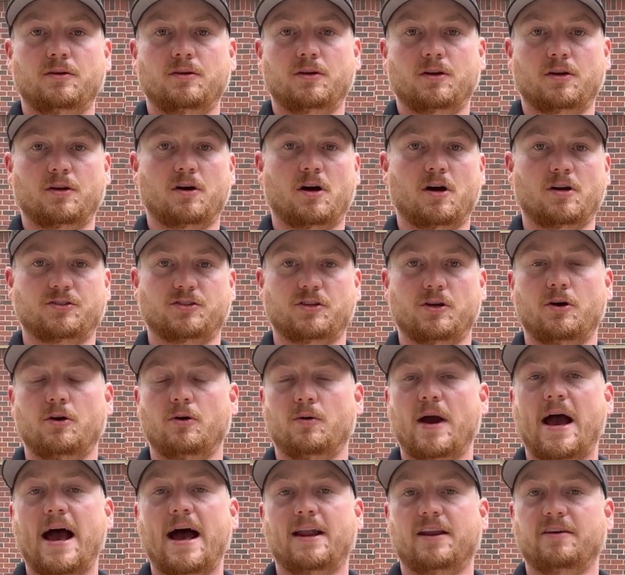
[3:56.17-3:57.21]
You could
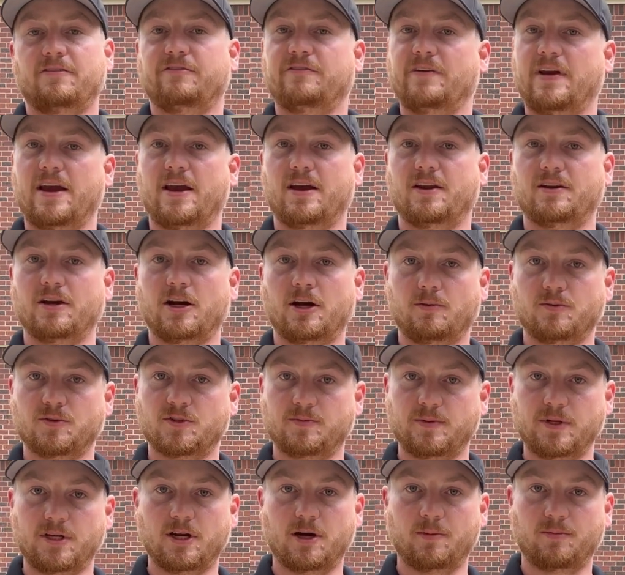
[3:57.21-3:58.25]
also add a fan to help
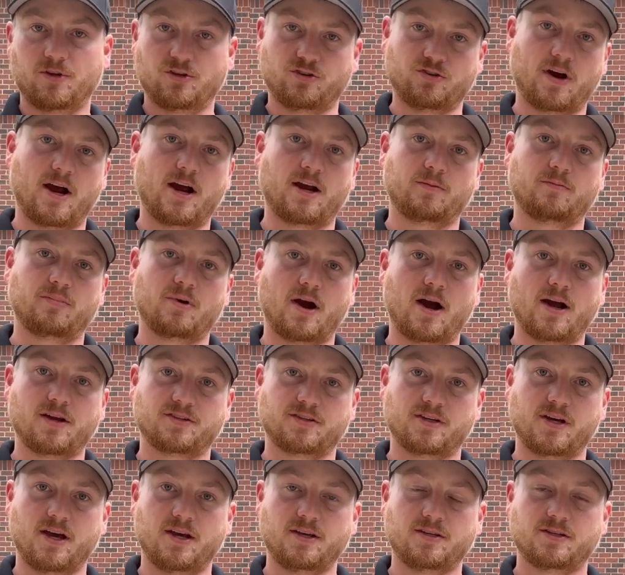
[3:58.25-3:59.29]
speed up the drying
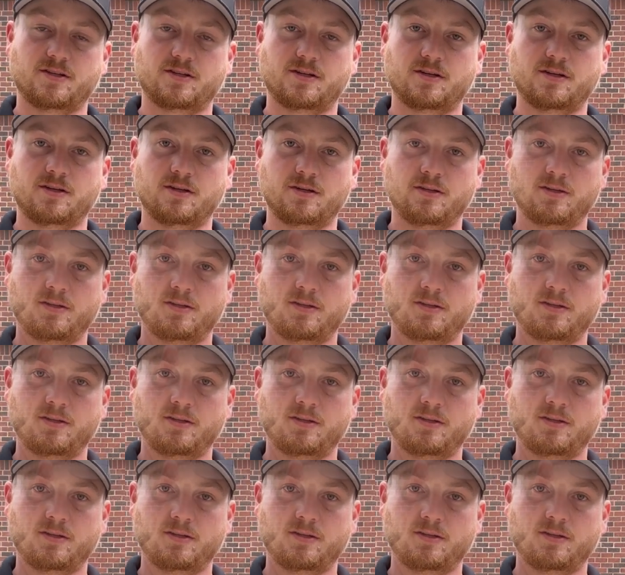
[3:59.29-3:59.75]
process.